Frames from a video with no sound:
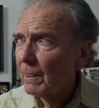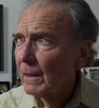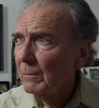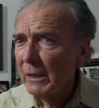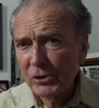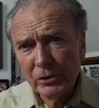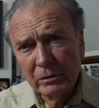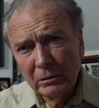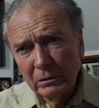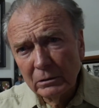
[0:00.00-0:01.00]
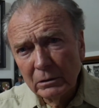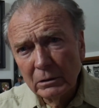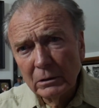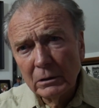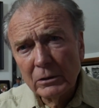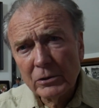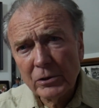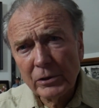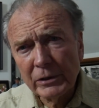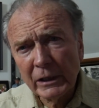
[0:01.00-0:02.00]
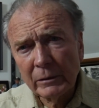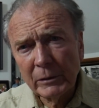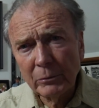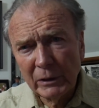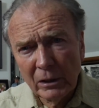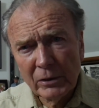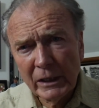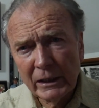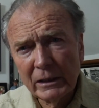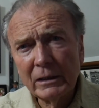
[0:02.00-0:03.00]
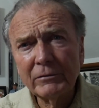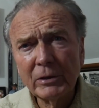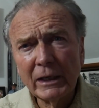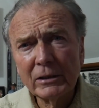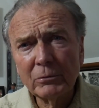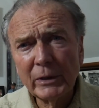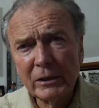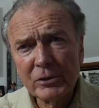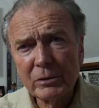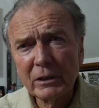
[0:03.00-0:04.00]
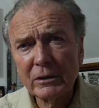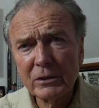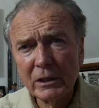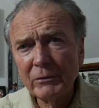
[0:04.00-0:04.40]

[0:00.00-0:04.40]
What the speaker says: measured so that they could be relocated if you had to reconstruct the scene.